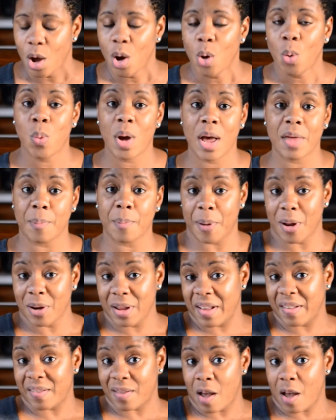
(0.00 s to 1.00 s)
Well, the
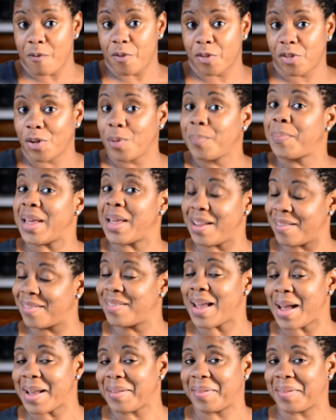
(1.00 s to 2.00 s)
police officer, being as
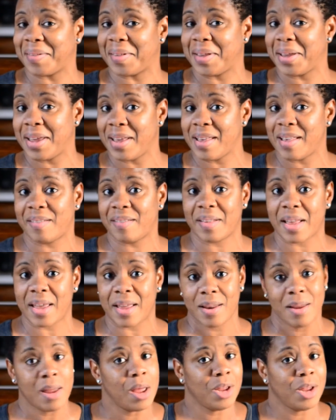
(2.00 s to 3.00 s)
nice as he is,
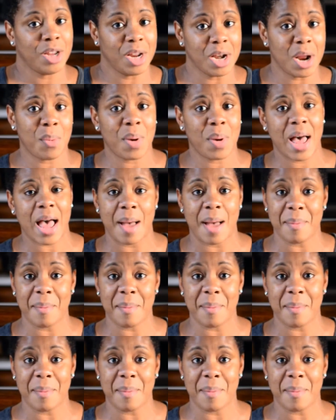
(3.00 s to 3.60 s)
said, you know what,